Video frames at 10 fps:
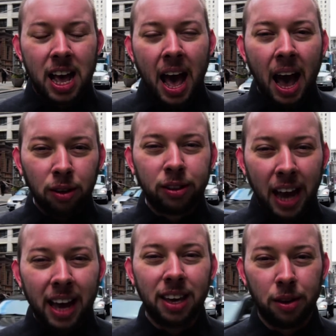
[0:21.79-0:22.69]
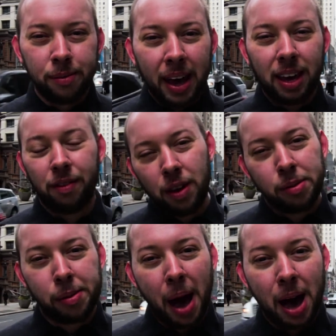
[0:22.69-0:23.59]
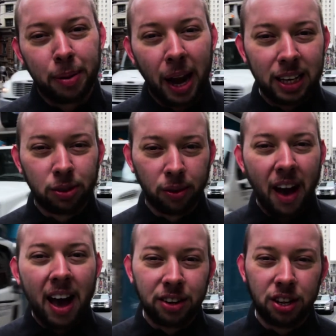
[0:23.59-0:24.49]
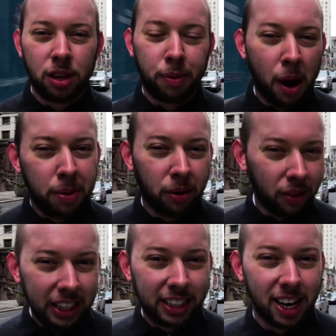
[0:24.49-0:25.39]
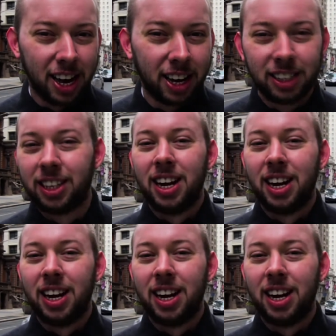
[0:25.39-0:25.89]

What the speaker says: how dare you make a film about a place without doing the proper research.